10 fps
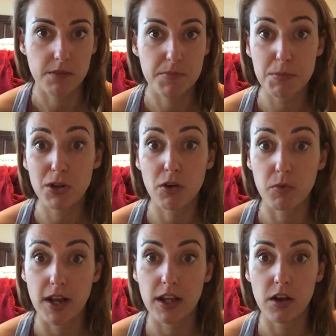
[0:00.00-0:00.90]
People aren't
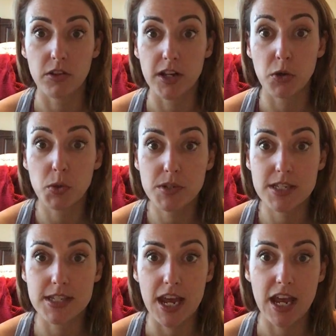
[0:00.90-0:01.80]
ready, or they don't know what to
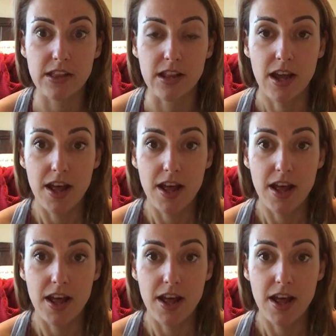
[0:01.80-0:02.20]
say, and